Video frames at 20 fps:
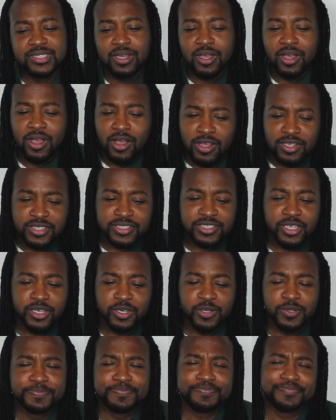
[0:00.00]

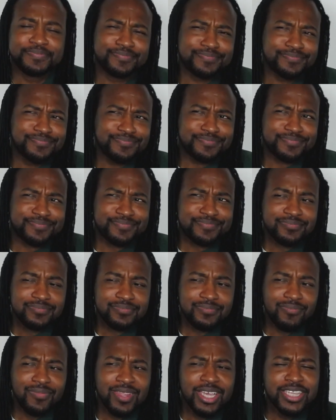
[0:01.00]
Also,
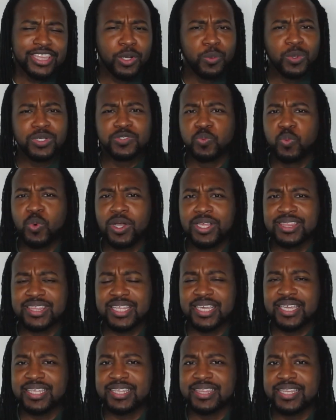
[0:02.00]
there was one
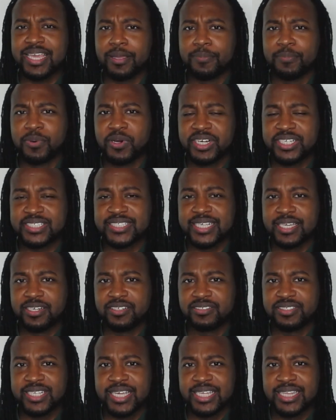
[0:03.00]
thing that Bernie
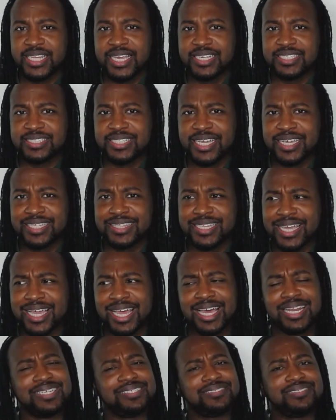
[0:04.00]
Sanders said last night that
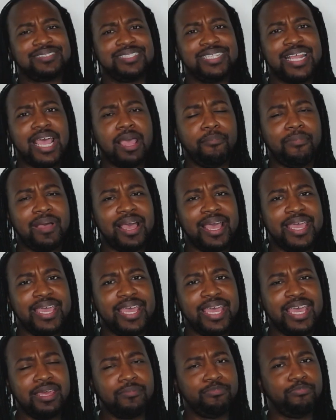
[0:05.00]
kind of snapped my
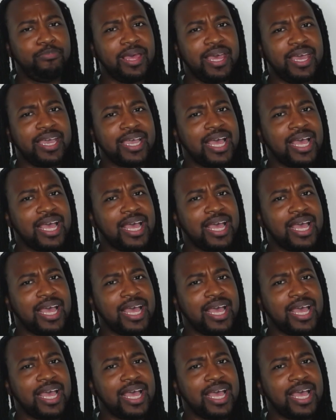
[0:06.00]
head back.